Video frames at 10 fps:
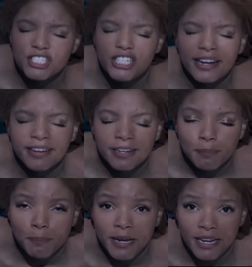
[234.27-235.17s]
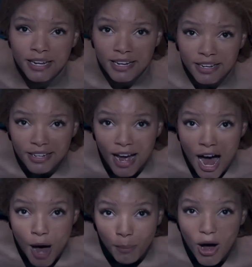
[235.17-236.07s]
I could wish. Be
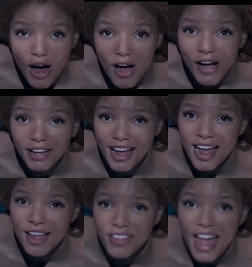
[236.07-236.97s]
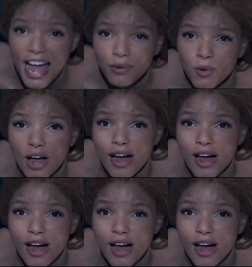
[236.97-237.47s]
part of and then we go back into the